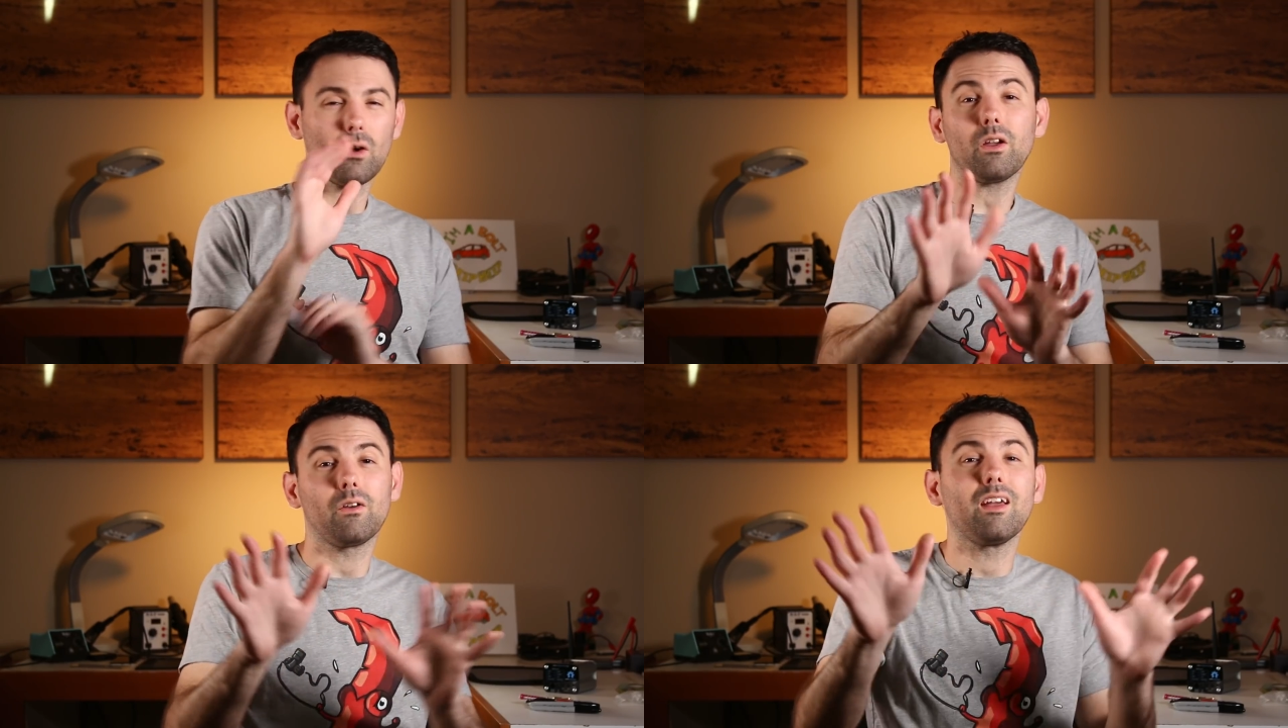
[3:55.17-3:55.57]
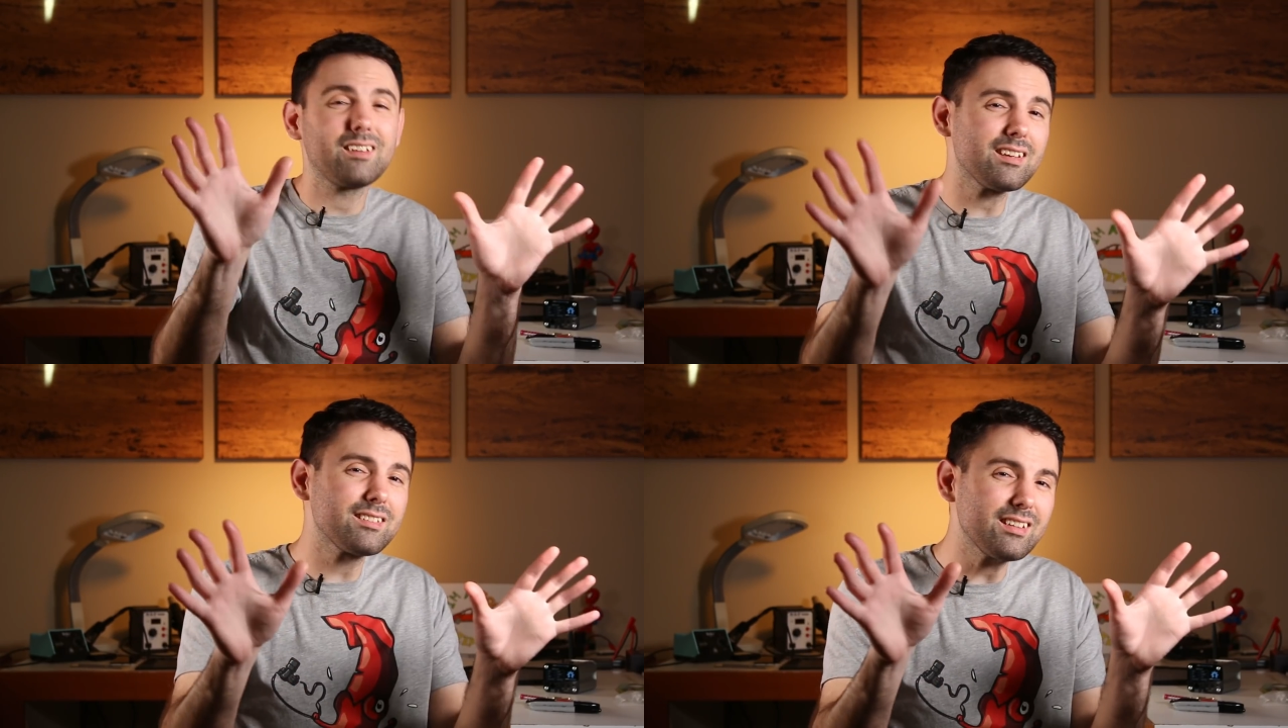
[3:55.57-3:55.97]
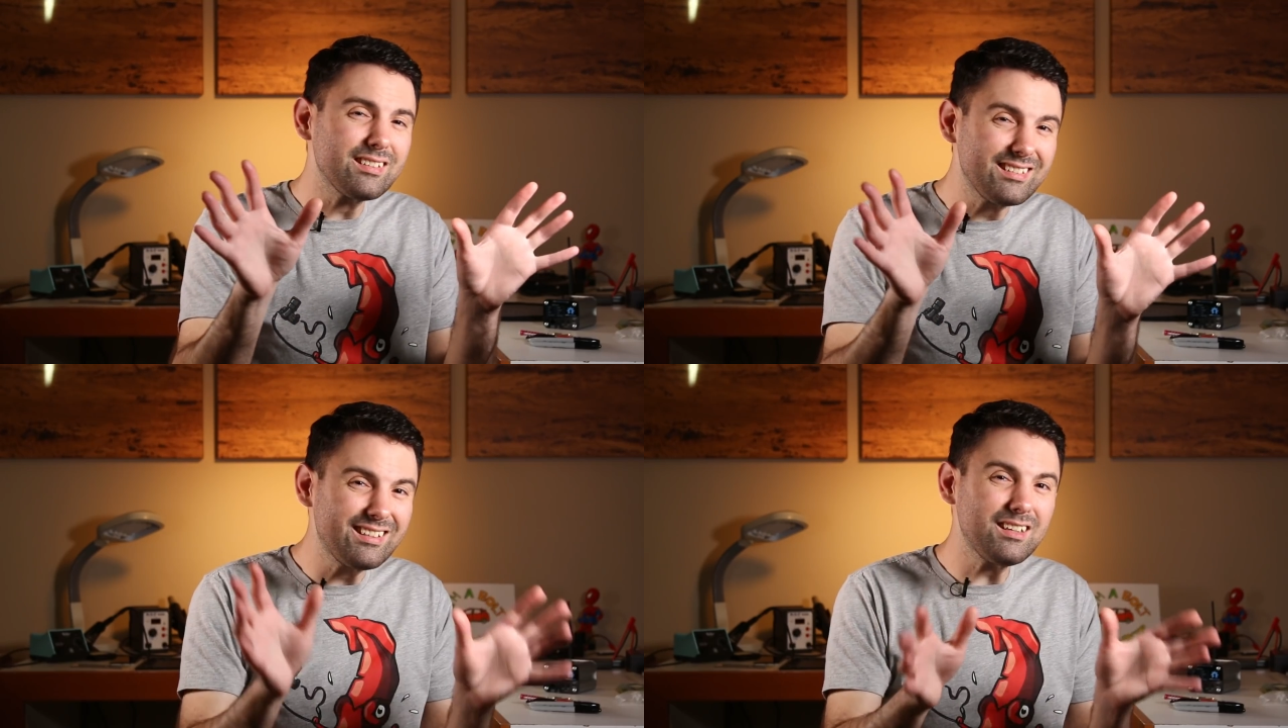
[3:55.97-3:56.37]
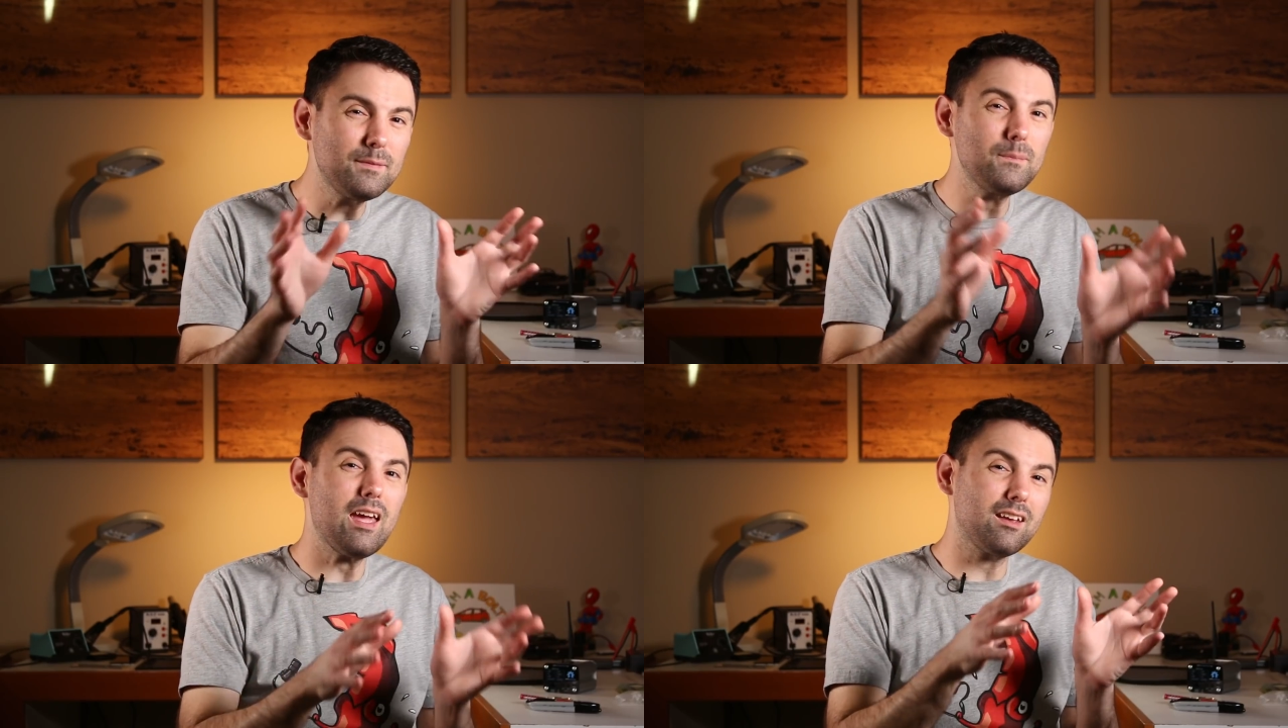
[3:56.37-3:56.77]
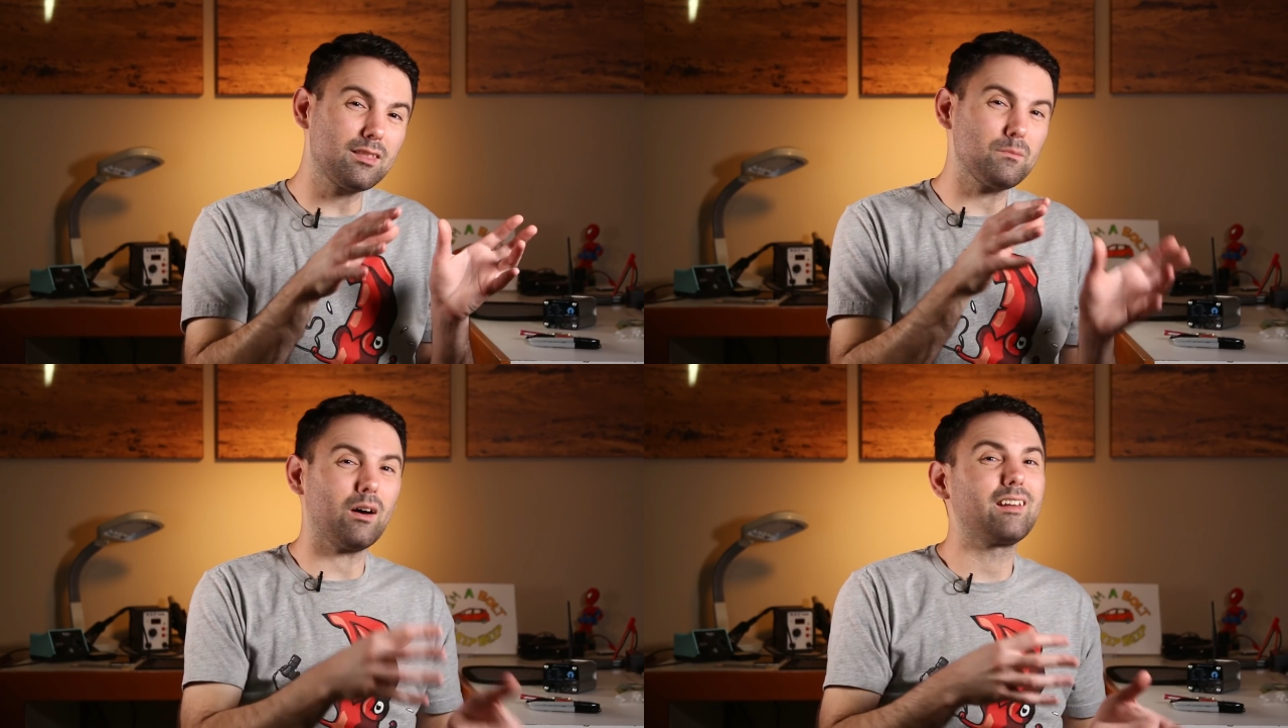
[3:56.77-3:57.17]
Okay, okay, Tesla did make
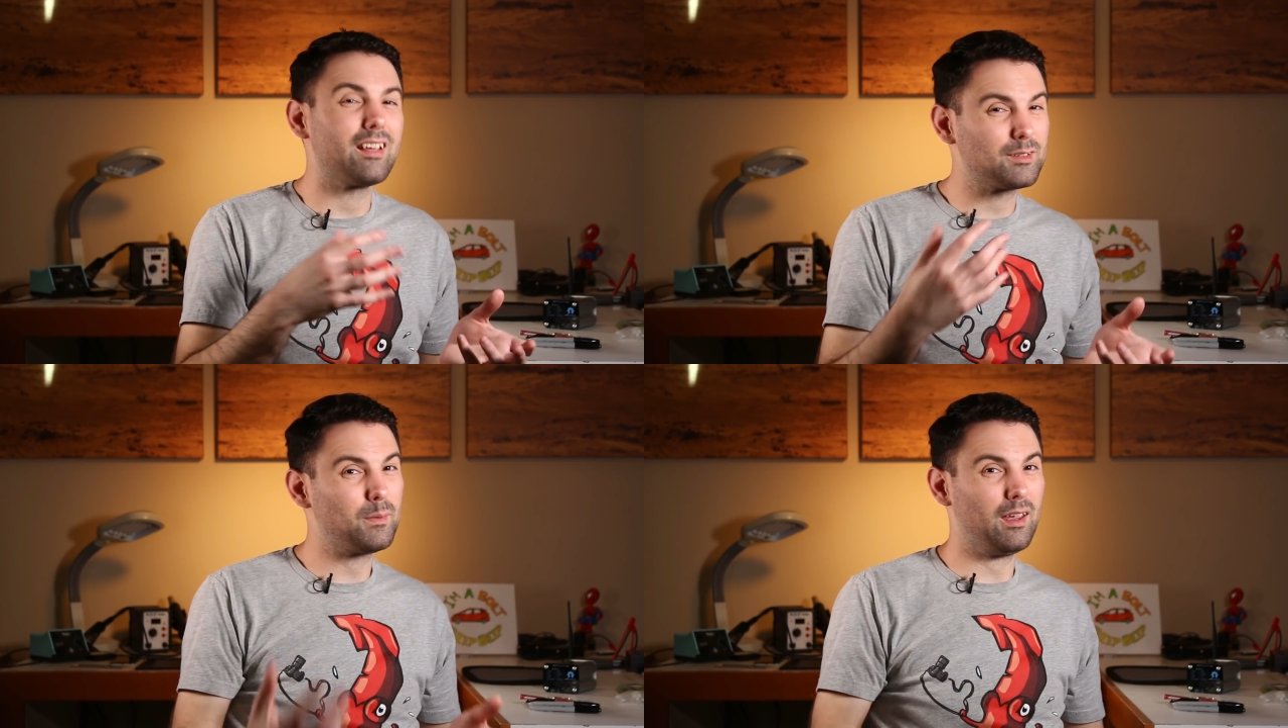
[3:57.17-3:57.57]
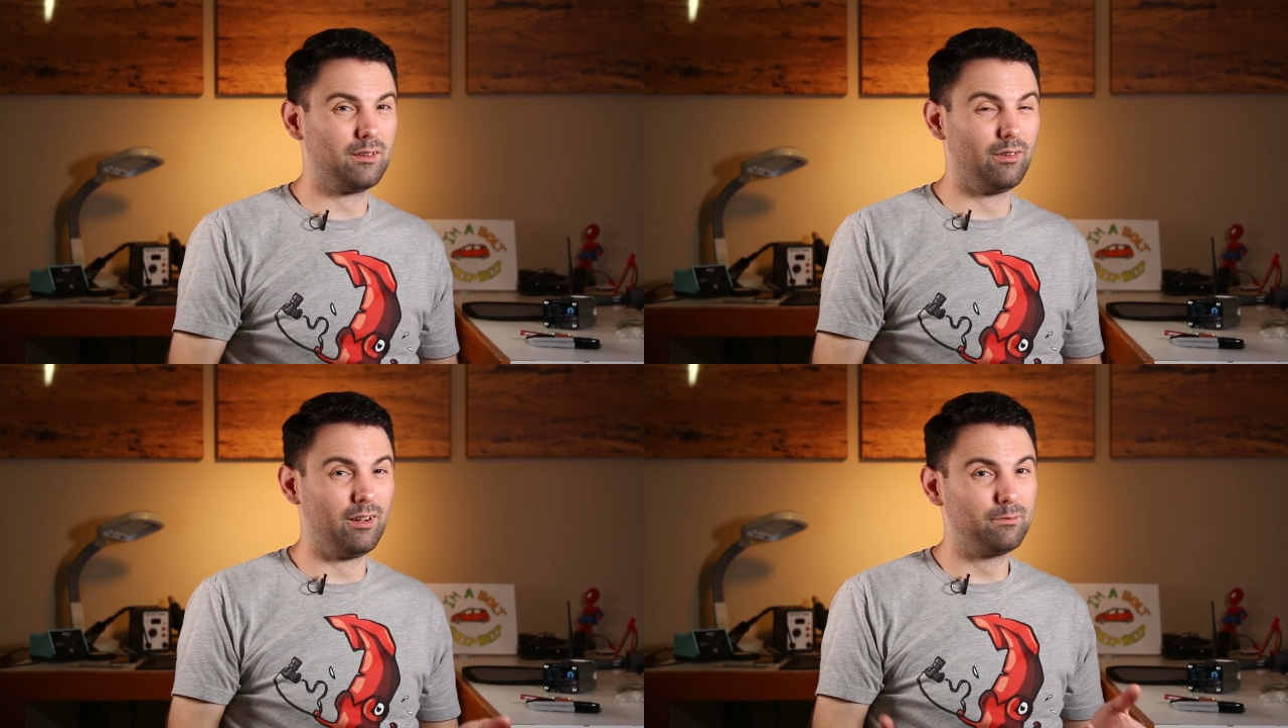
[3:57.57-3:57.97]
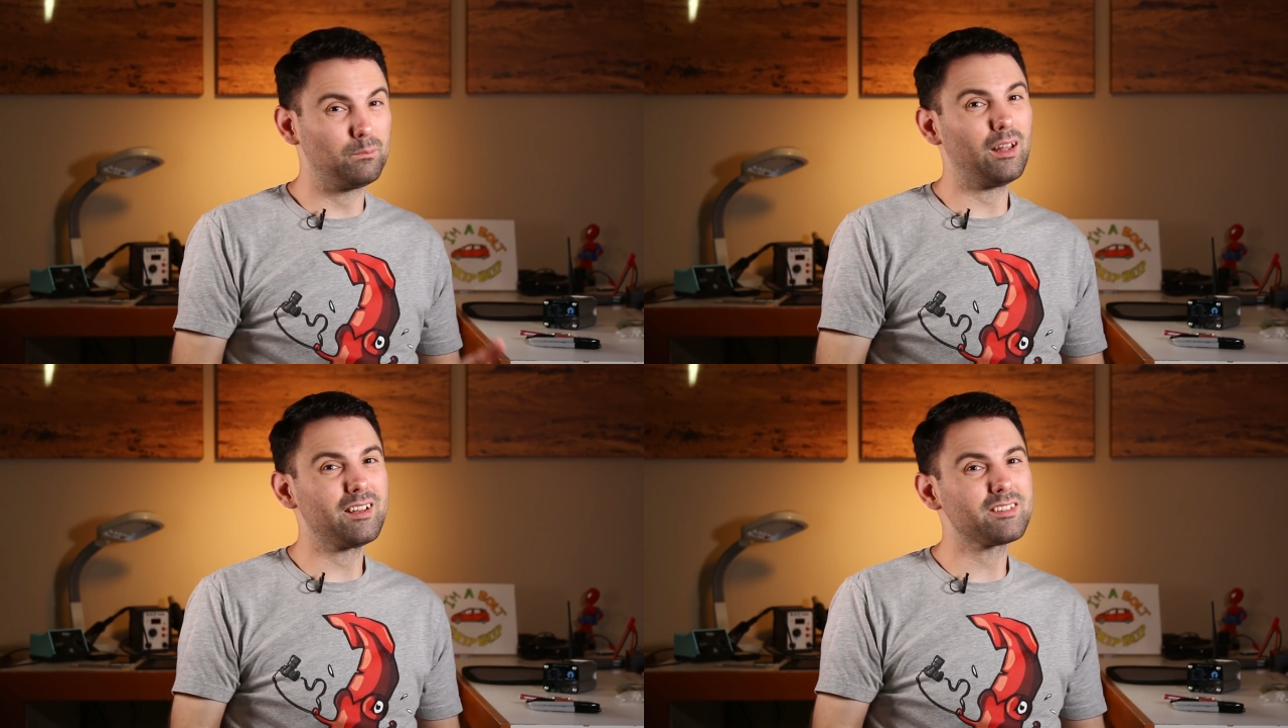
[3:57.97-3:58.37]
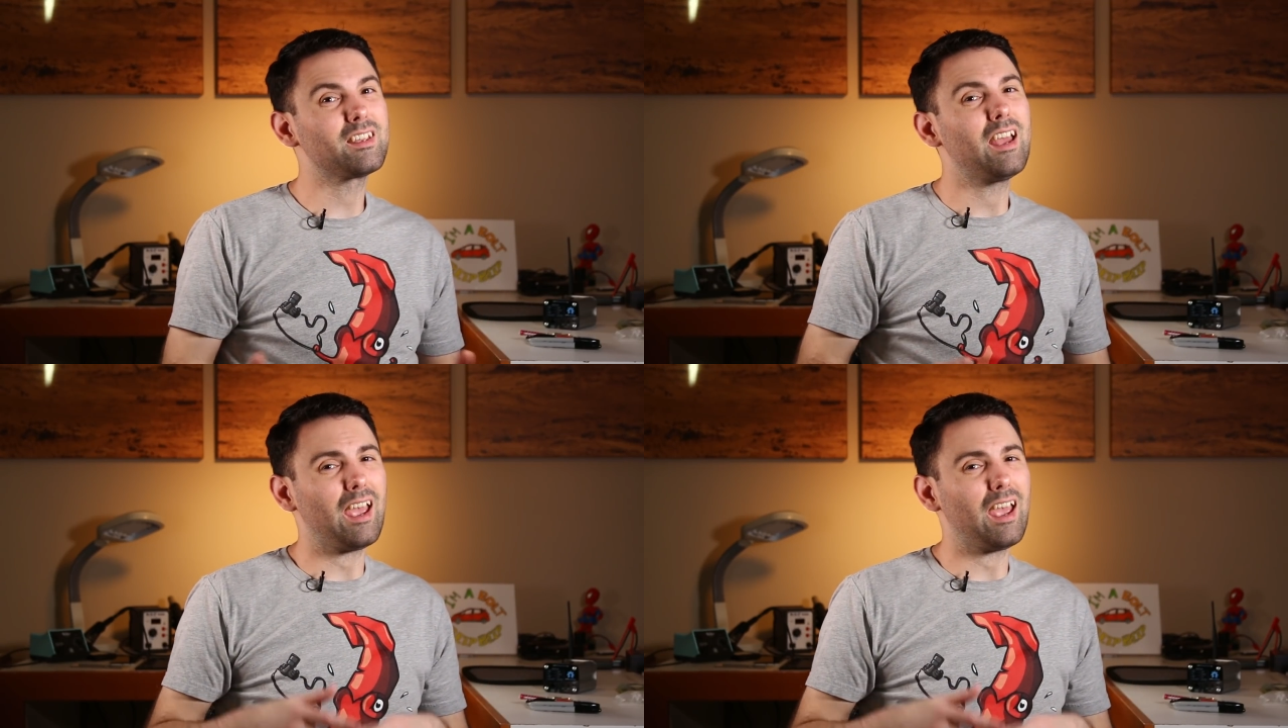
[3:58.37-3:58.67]
the Model S P85 Plus,